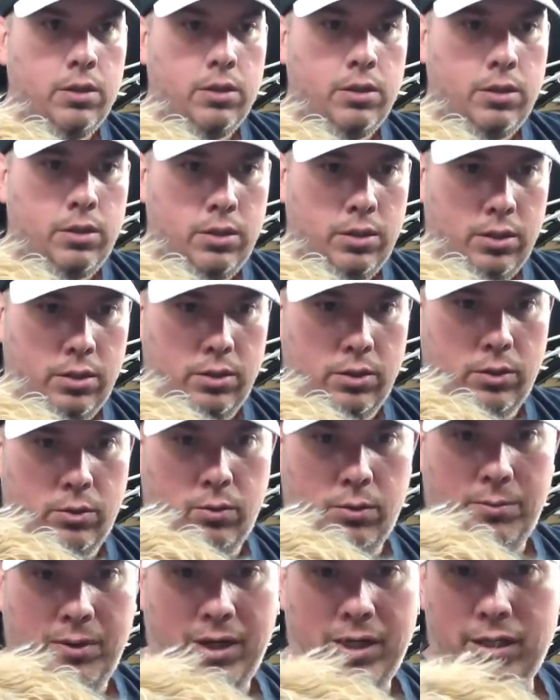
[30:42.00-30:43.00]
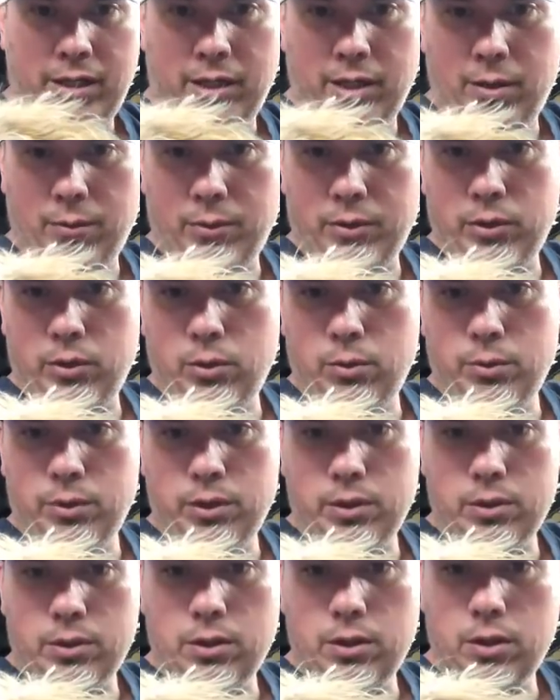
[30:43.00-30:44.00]
I don't know where my hangout window
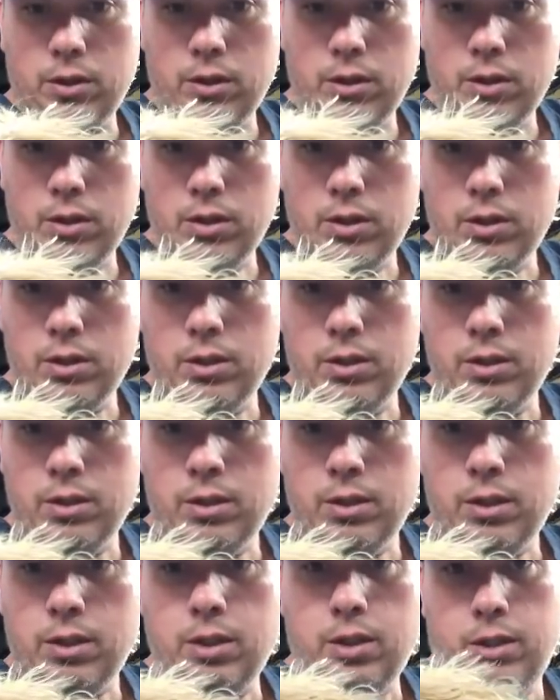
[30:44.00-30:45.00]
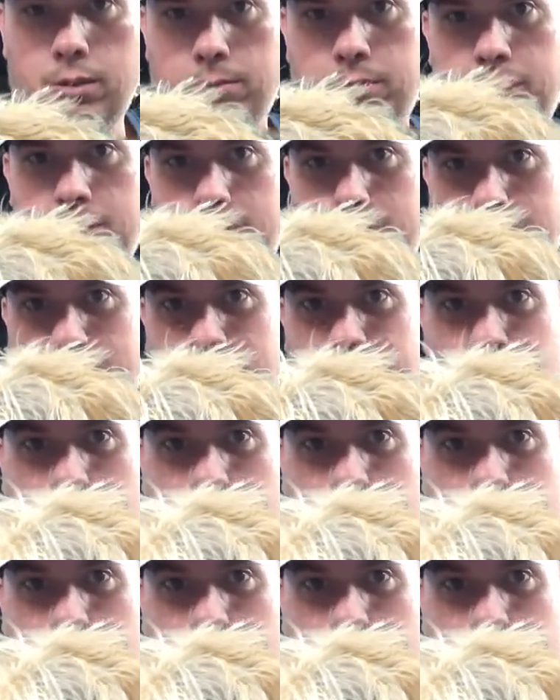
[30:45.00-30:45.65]
went. But this is Miss